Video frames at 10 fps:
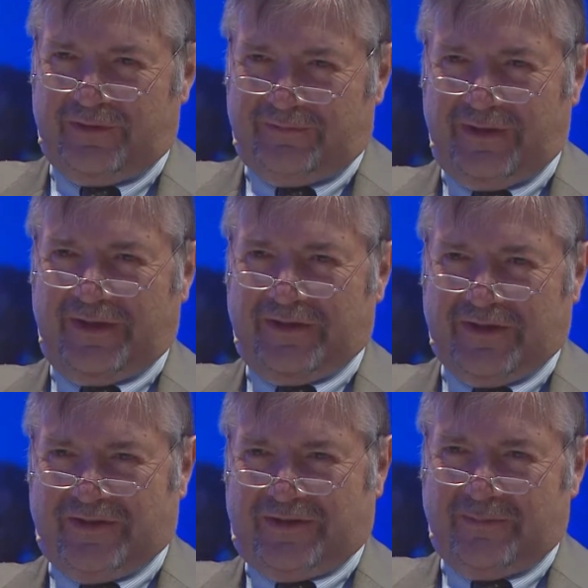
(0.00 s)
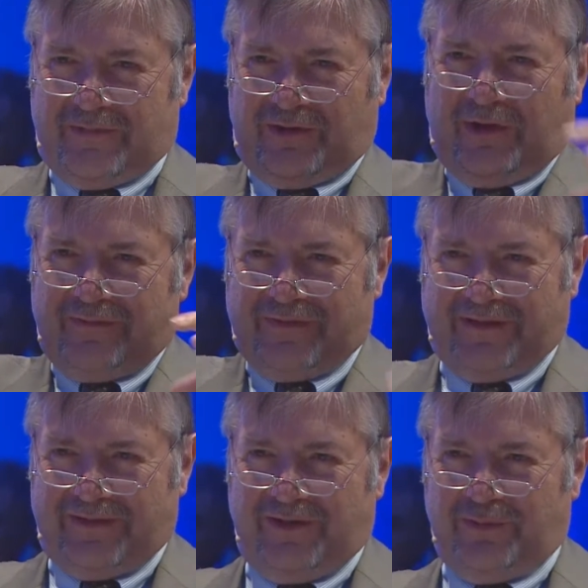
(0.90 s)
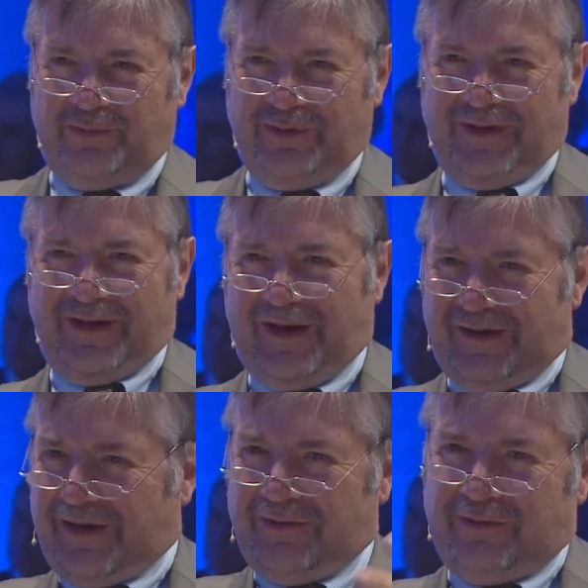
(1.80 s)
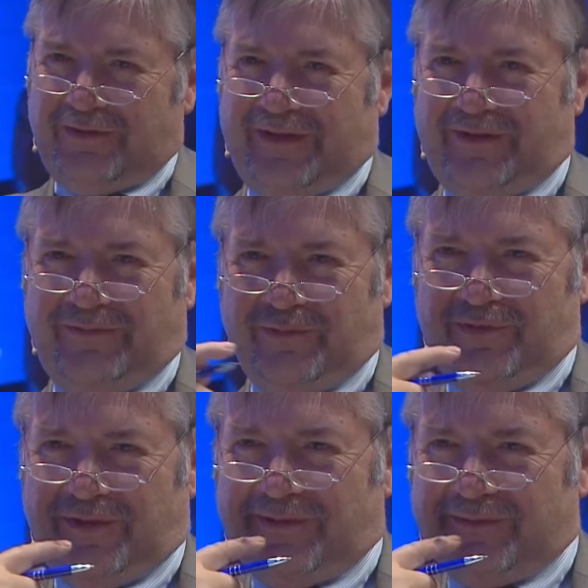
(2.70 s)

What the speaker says: and systems contacting you. How do you see the future?